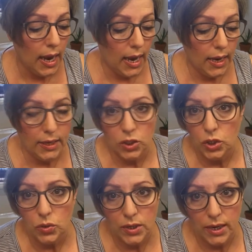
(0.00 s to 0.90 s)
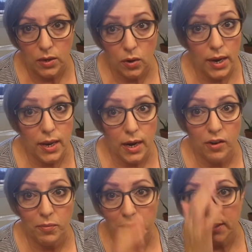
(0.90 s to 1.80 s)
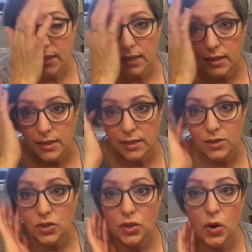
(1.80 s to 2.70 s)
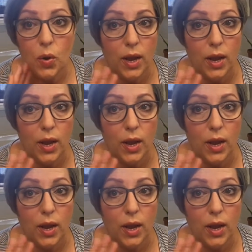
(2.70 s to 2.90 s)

and I do take great care of my skin because, as you know,